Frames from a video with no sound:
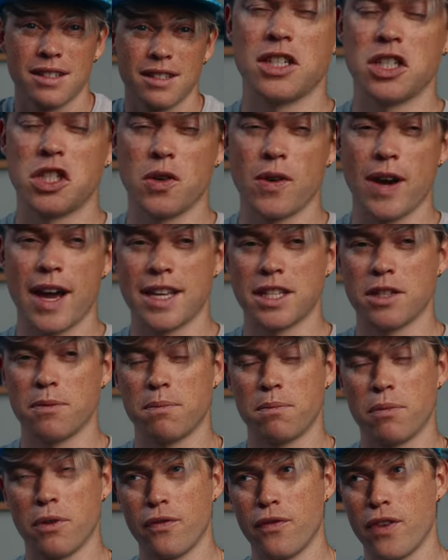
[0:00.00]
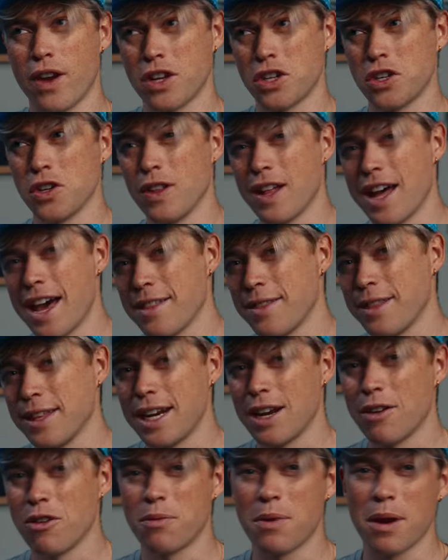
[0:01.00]
So as a professional
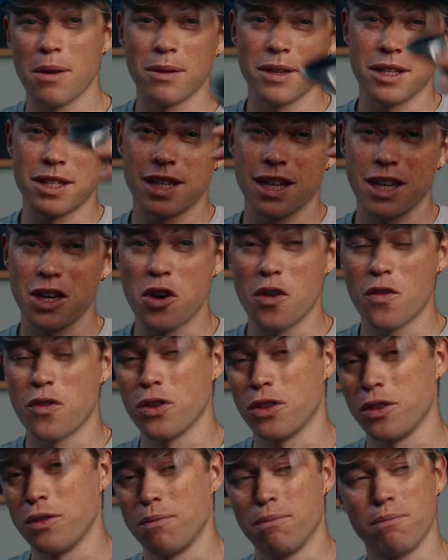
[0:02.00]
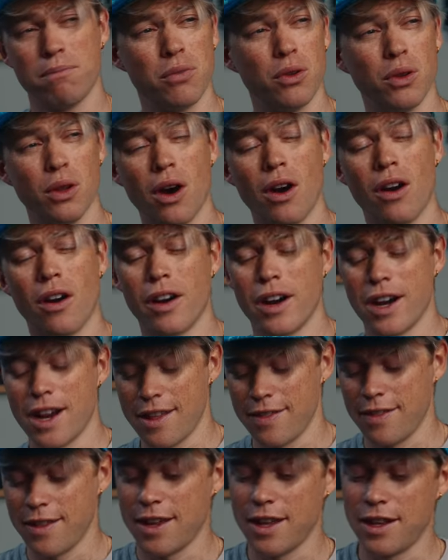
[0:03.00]
athlete, I would probably say go for the Polar,
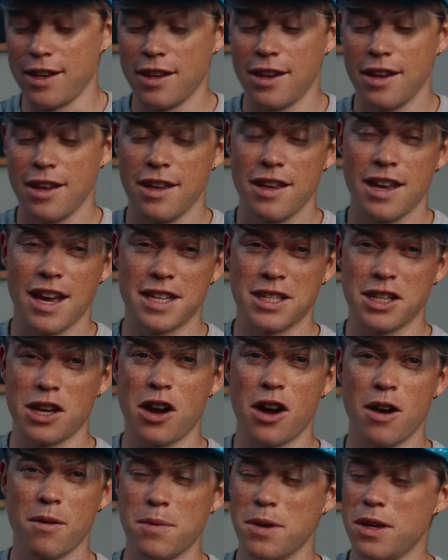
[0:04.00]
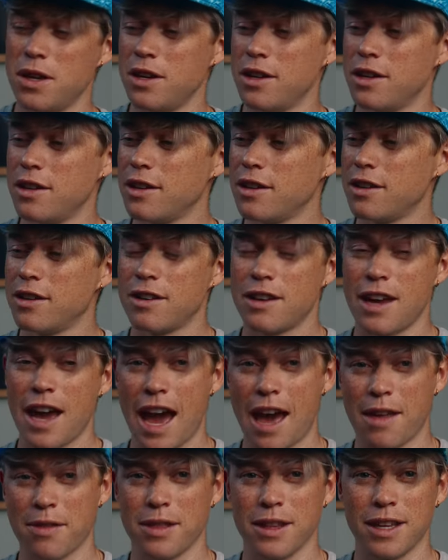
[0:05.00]
and then as a hobby
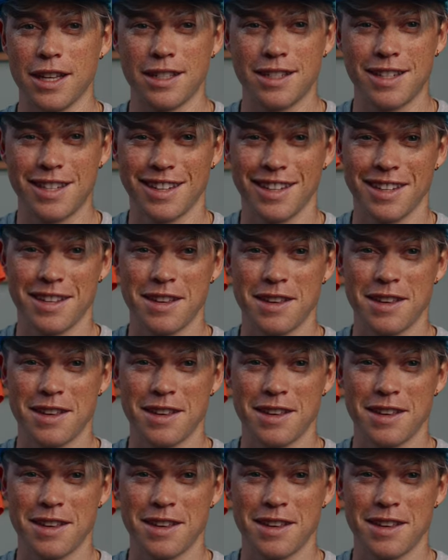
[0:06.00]
athlete,